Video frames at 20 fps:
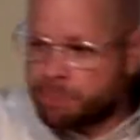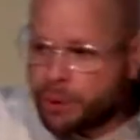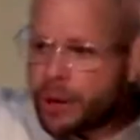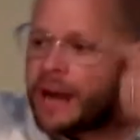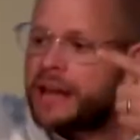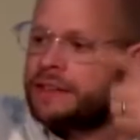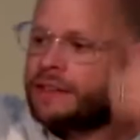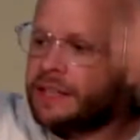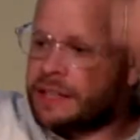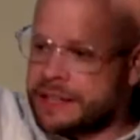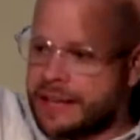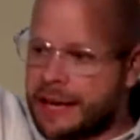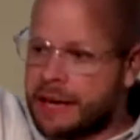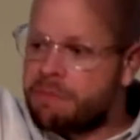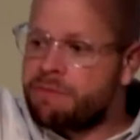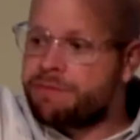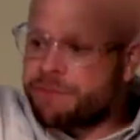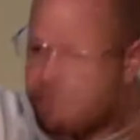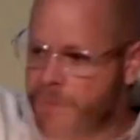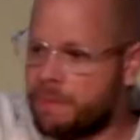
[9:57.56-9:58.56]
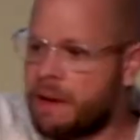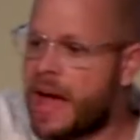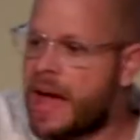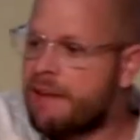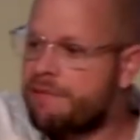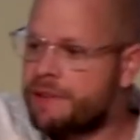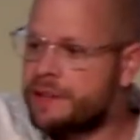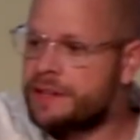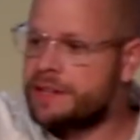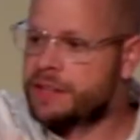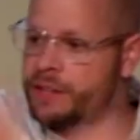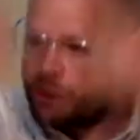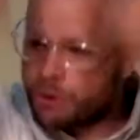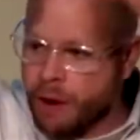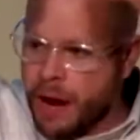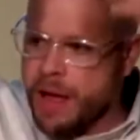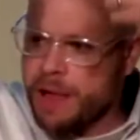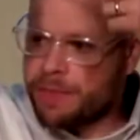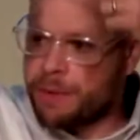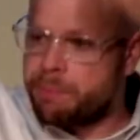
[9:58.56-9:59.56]
bread that came from heaven,
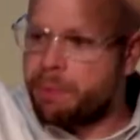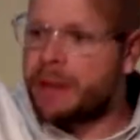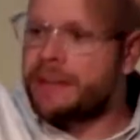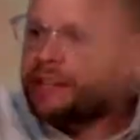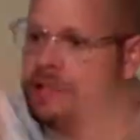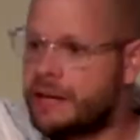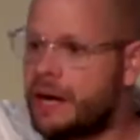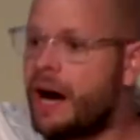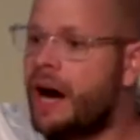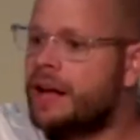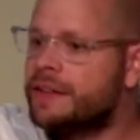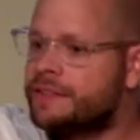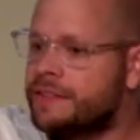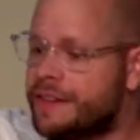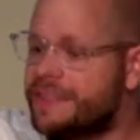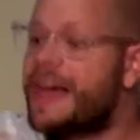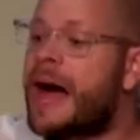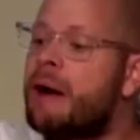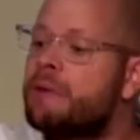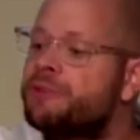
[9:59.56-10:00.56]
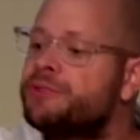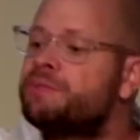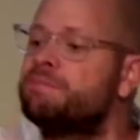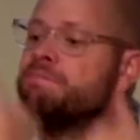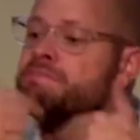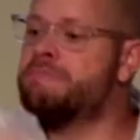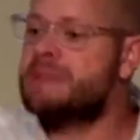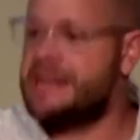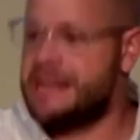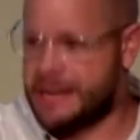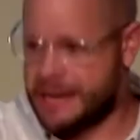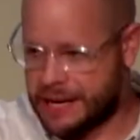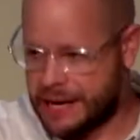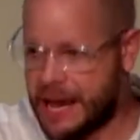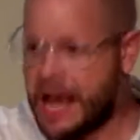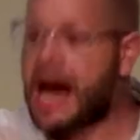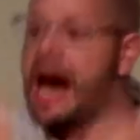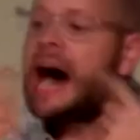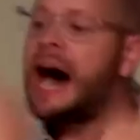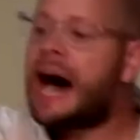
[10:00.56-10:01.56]
the bread that God said, that was me.
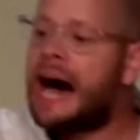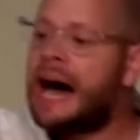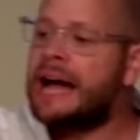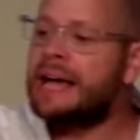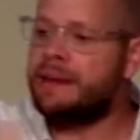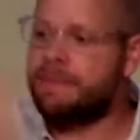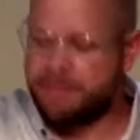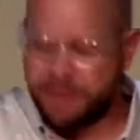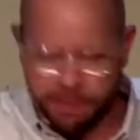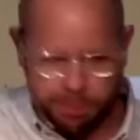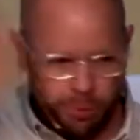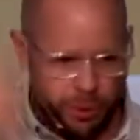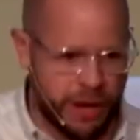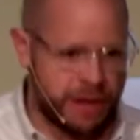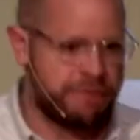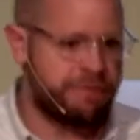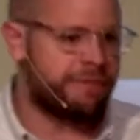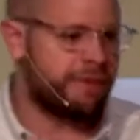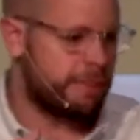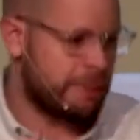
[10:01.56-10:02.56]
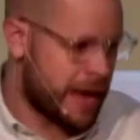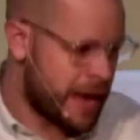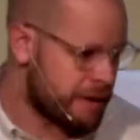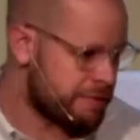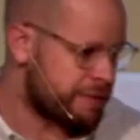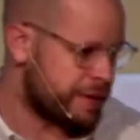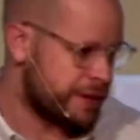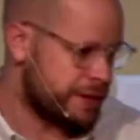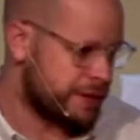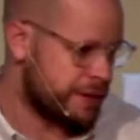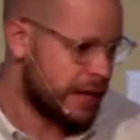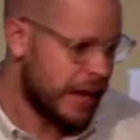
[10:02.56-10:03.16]
I am the bread from heaven.